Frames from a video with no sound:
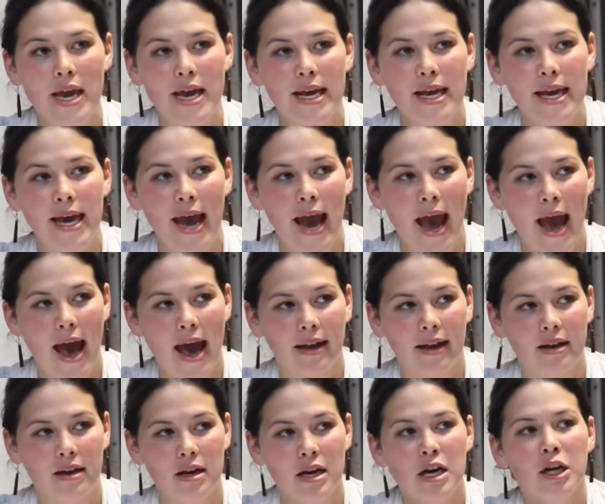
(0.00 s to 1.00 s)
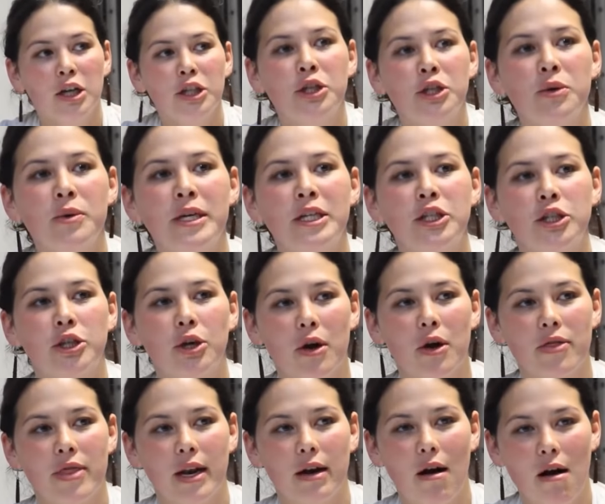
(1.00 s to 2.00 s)
we can to
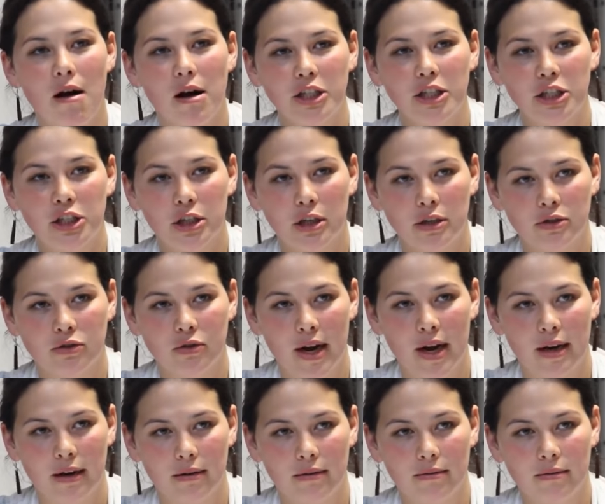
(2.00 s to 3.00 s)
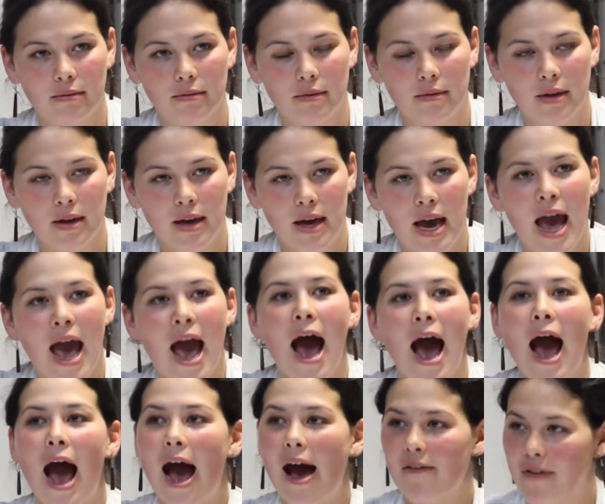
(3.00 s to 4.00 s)
ensure that our children
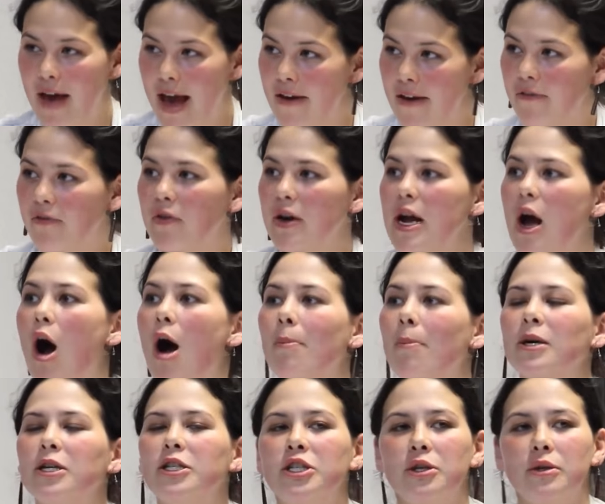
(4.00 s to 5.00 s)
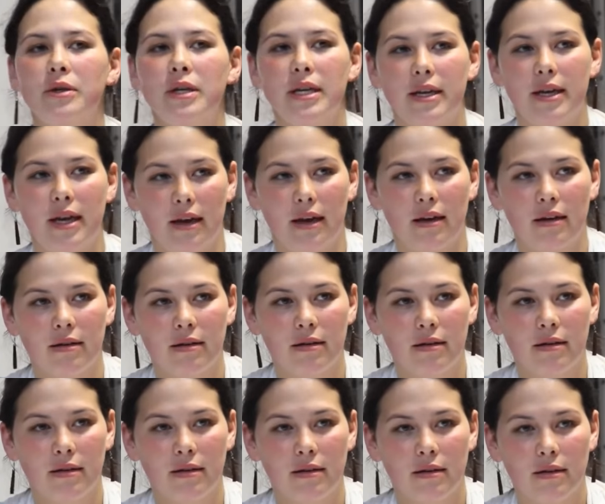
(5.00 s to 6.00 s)
have every opportunity
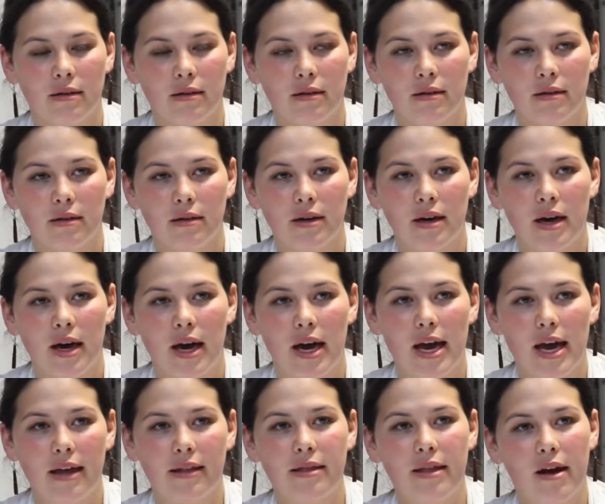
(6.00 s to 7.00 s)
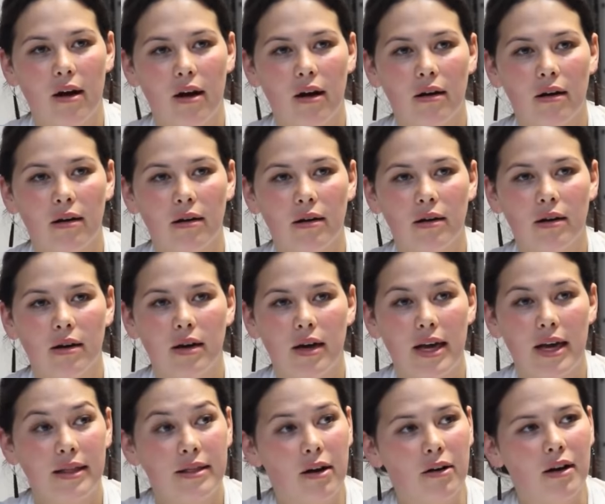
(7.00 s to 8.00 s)
in their,
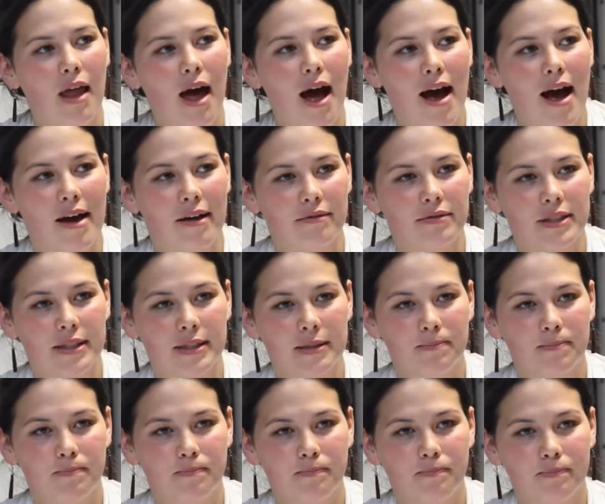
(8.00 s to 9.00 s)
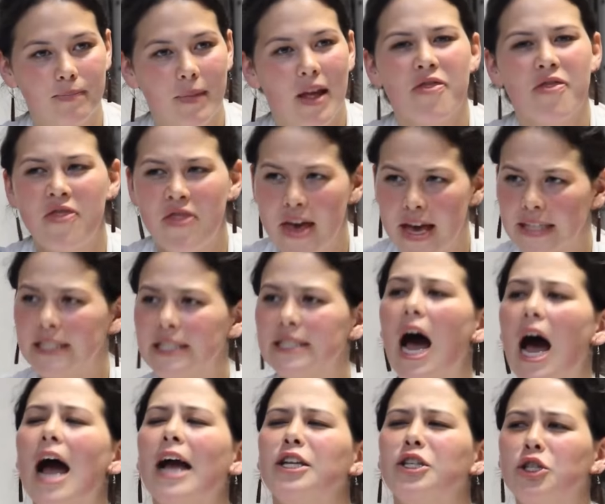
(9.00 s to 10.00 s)
in their lives. This
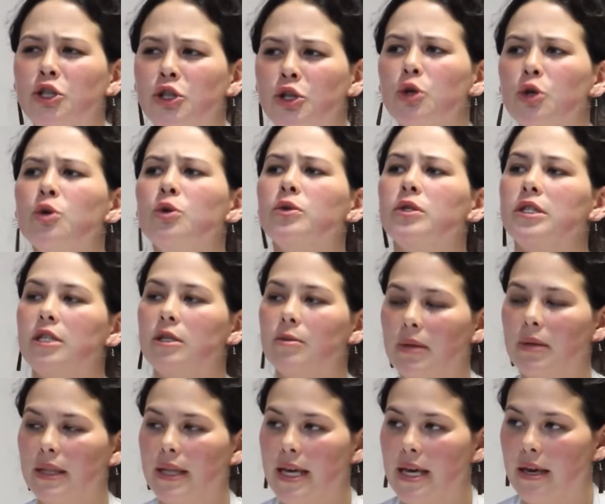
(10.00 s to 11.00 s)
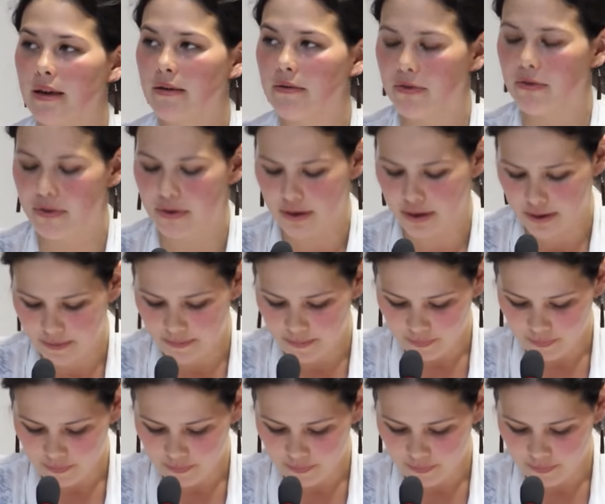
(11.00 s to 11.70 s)
I choose to believe.